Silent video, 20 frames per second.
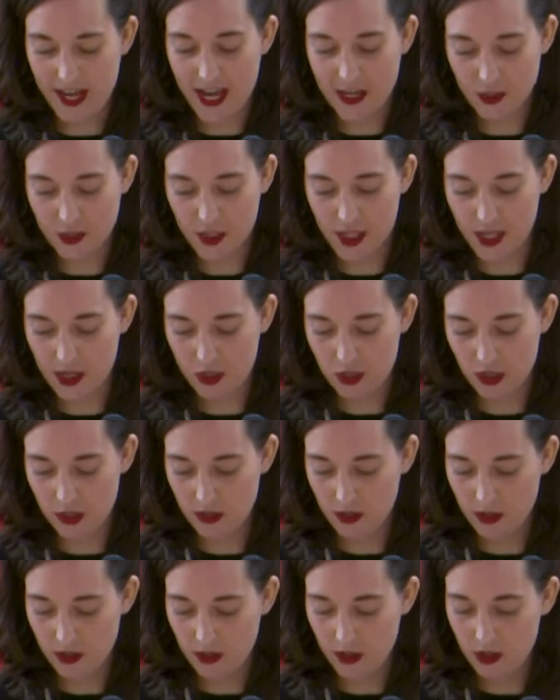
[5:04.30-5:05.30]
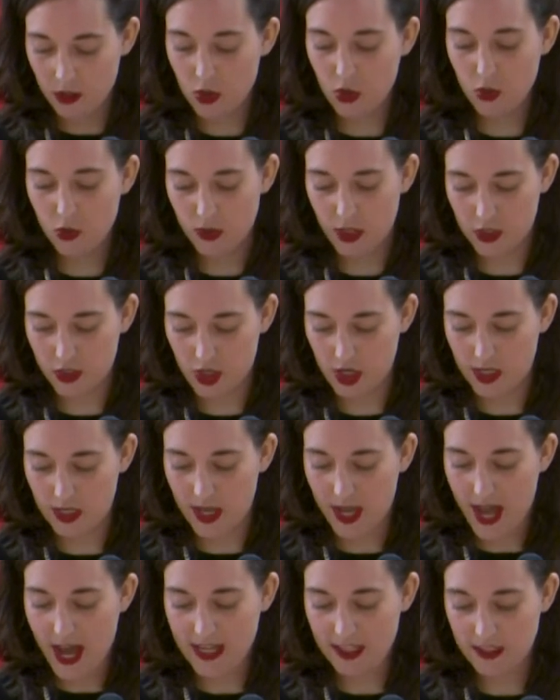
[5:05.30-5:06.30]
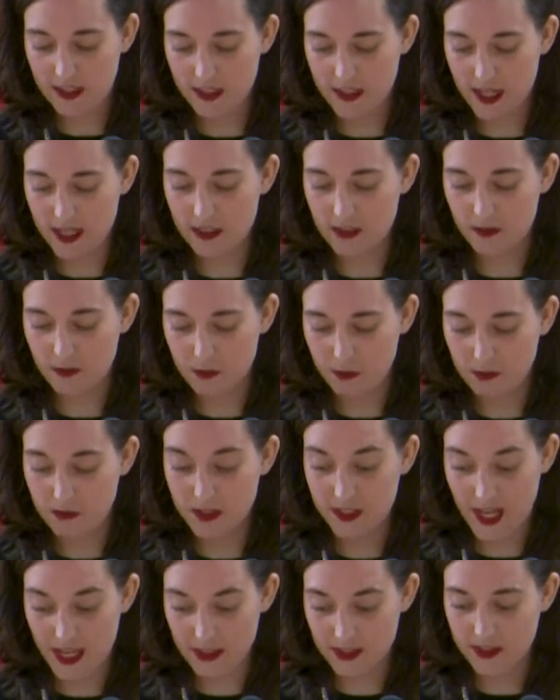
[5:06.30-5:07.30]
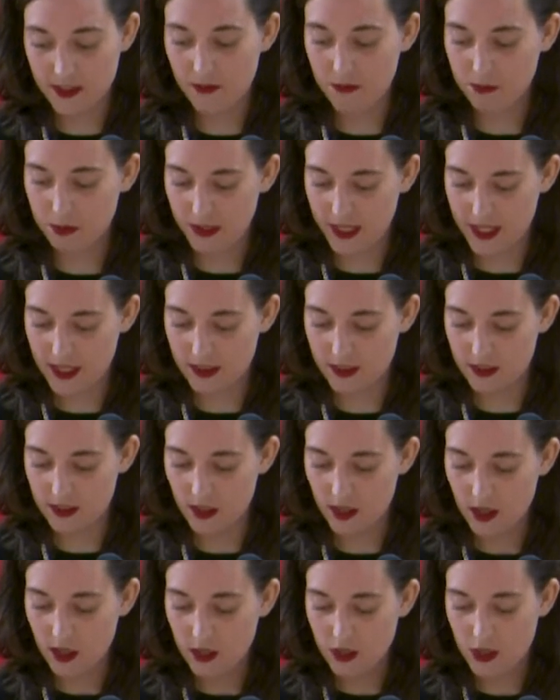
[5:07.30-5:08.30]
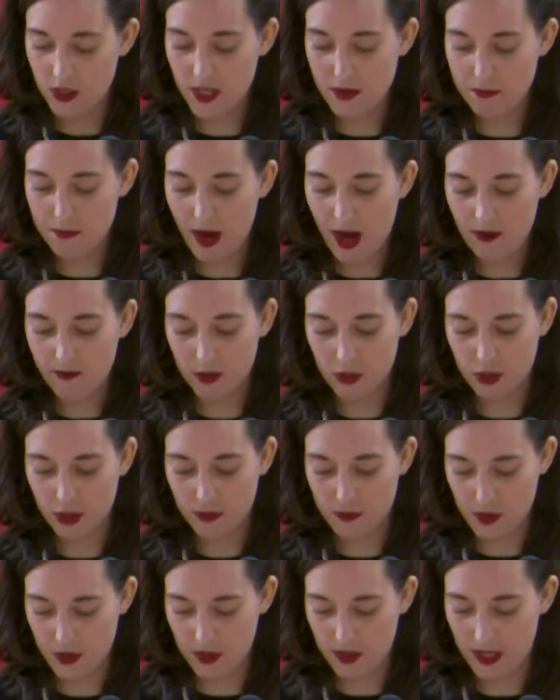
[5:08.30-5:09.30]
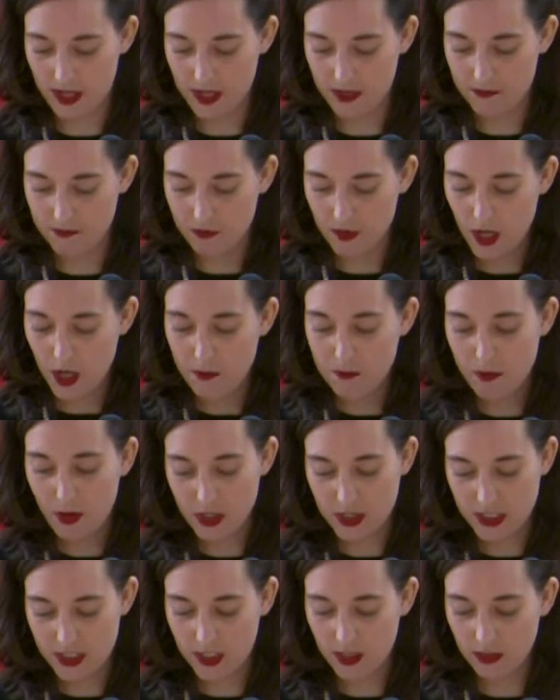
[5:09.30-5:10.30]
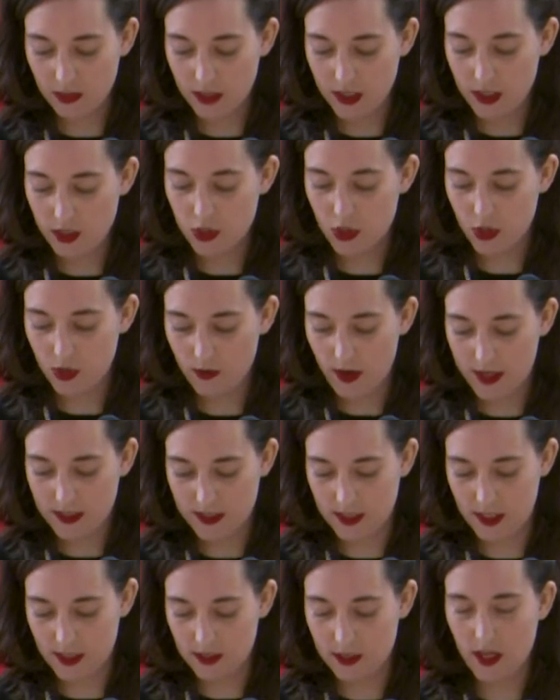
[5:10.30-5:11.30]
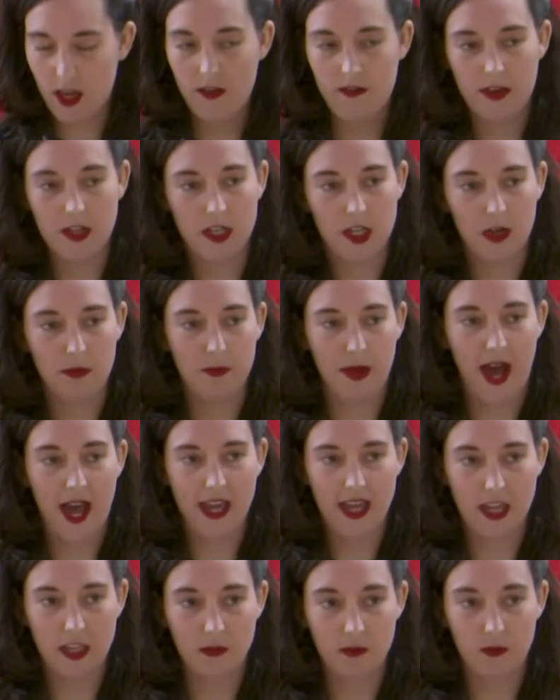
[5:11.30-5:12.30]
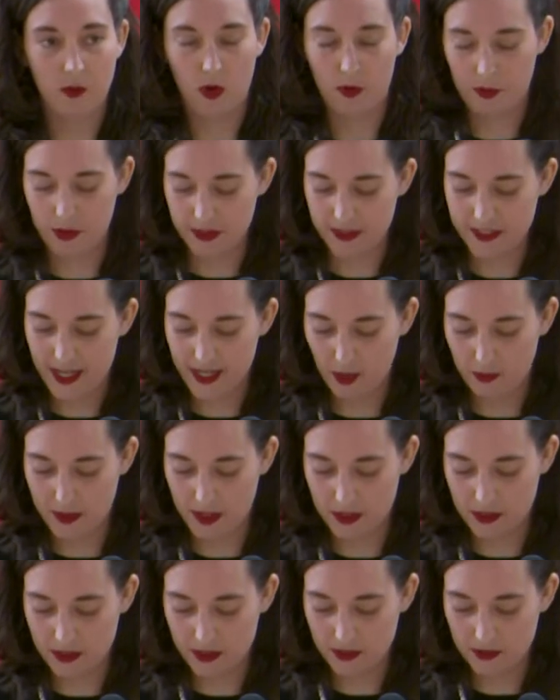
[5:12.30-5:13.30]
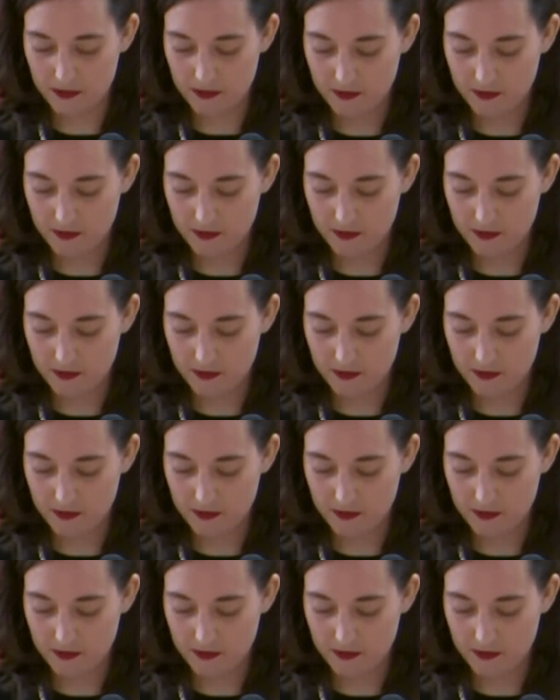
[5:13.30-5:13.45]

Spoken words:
education, nutrition, and a sense of place to the impoverished community, particularly to the residents of a nearby informal settlement.